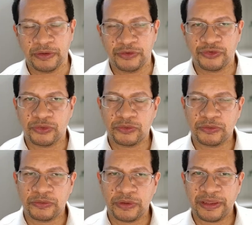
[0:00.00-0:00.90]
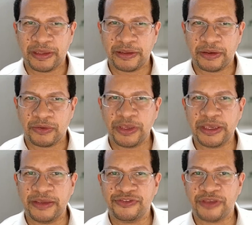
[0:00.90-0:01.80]
So,
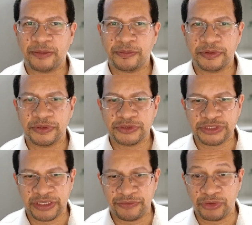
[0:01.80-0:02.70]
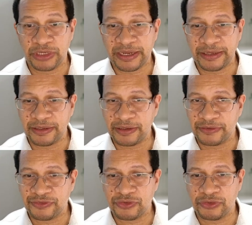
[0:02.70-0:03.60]
quick example to give you an idea
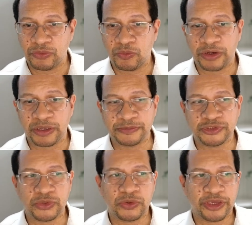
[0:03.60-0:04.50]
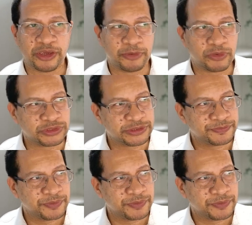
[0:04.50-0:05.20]
as to what I'm talking about.